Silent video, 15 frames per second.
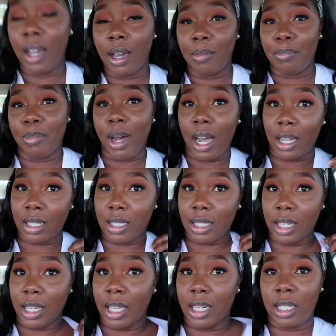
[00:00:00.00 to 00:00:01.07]

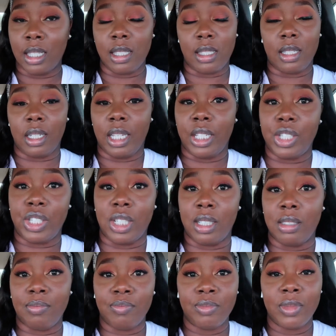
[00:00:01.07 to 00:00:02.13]
unboxing and
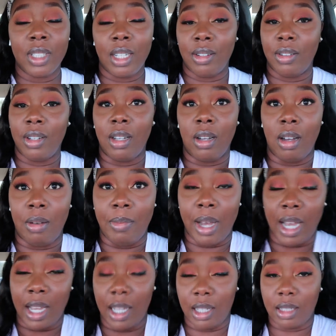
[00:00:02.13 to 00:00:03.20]
installation on
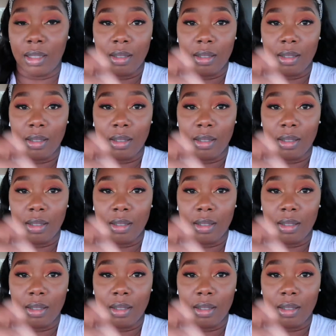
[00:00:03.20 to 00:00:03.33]
my